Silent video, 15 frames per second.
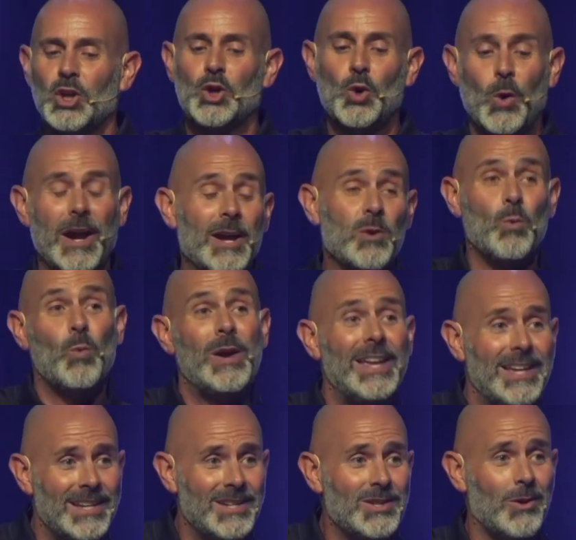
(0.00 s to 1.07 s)
great
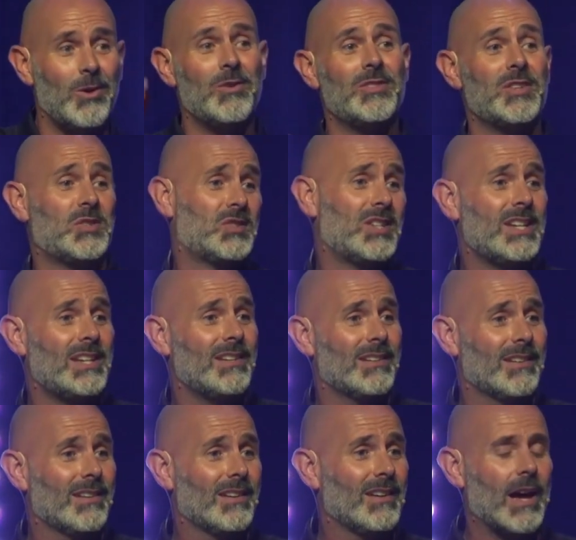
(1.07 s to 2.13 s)
wind on the sea.
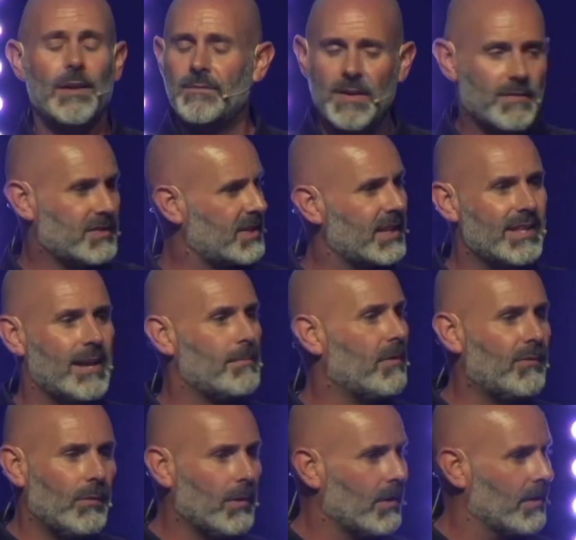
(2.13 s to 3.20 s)
I've never seen that
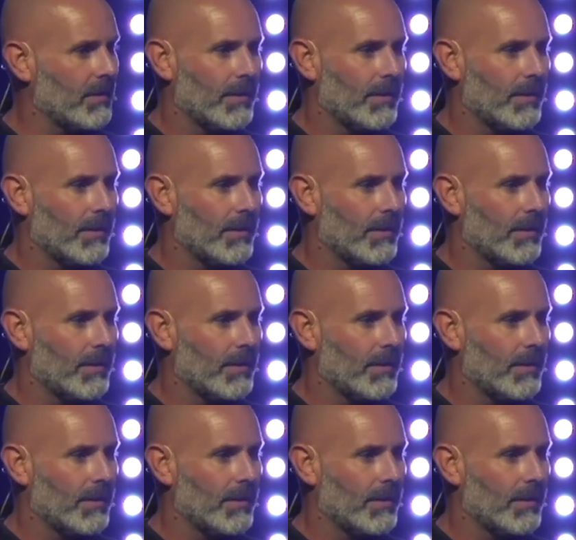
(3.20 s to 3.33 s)
before.